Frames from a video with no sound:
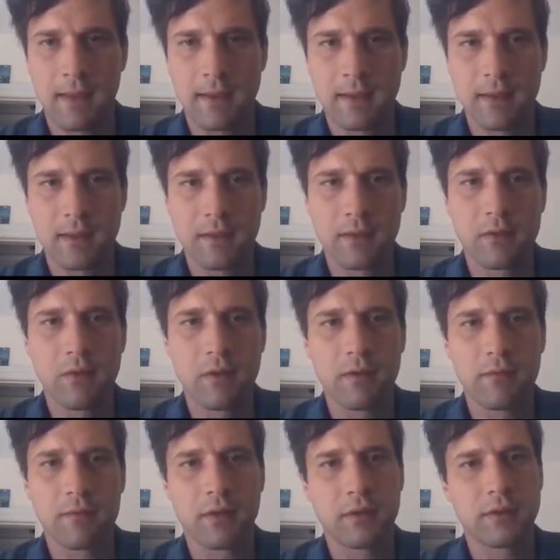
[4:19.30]
Indeed, the
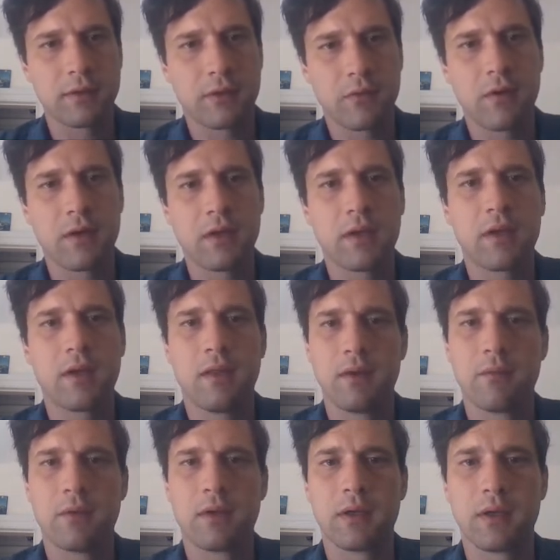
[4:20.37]
qualifiers quite and
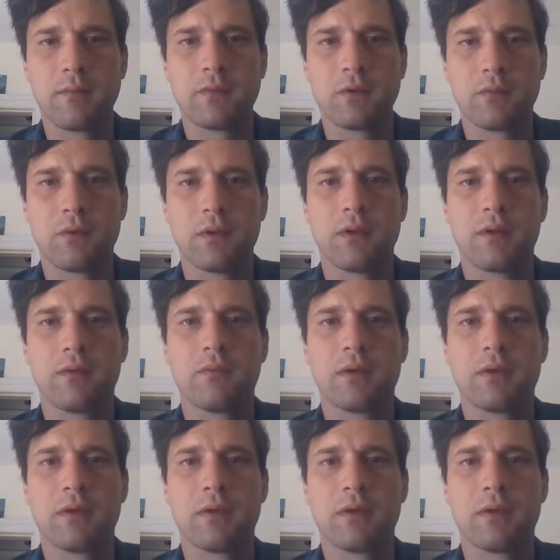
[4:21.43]
there were times when